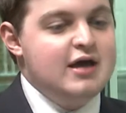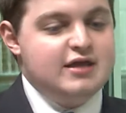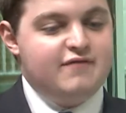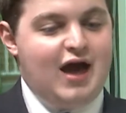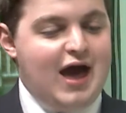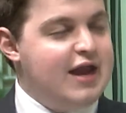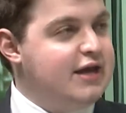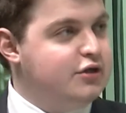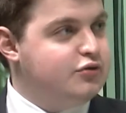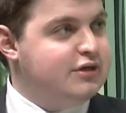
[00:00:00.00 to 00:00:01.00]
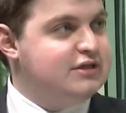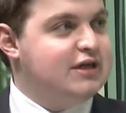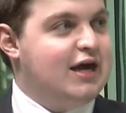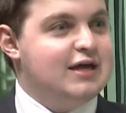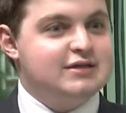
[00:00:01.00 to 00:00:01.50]
They've had injuries to
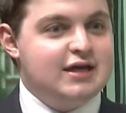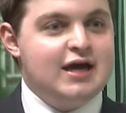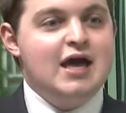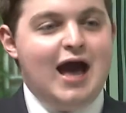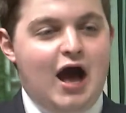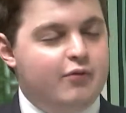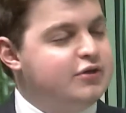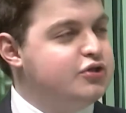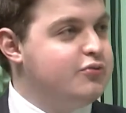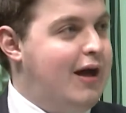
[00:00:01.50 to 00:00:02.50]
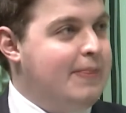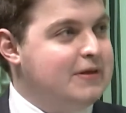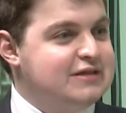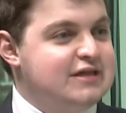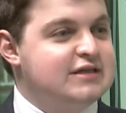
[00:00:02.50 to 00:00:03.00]
guys like Albies throughout the
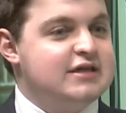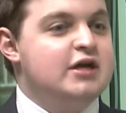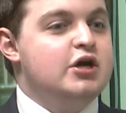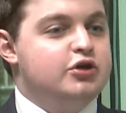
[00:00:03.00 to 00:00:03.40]
season.